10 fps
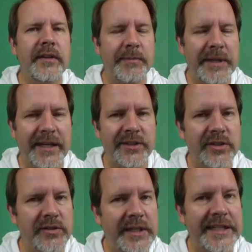because
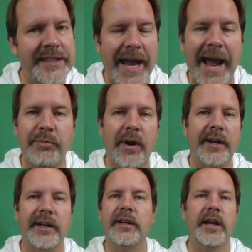you need tap
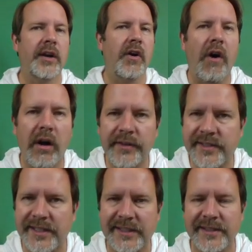water and all the
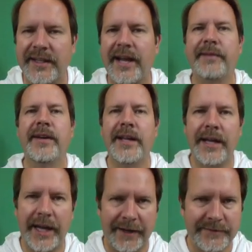sinks in the lab
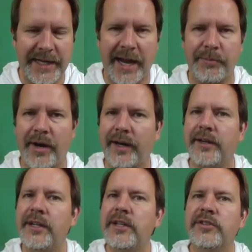have tap water.
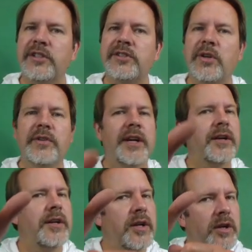Just go
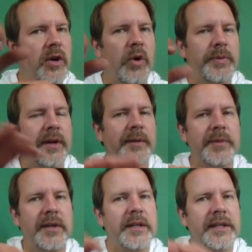there, open it
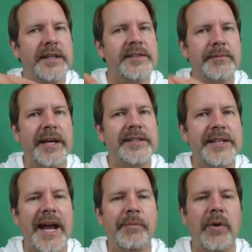up, Get some nice
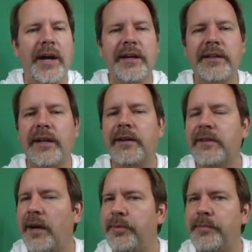tap water in there,
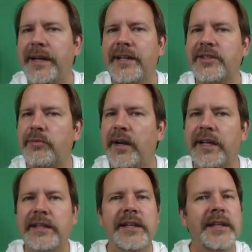couple minutes
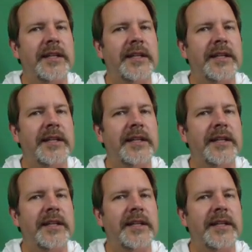running.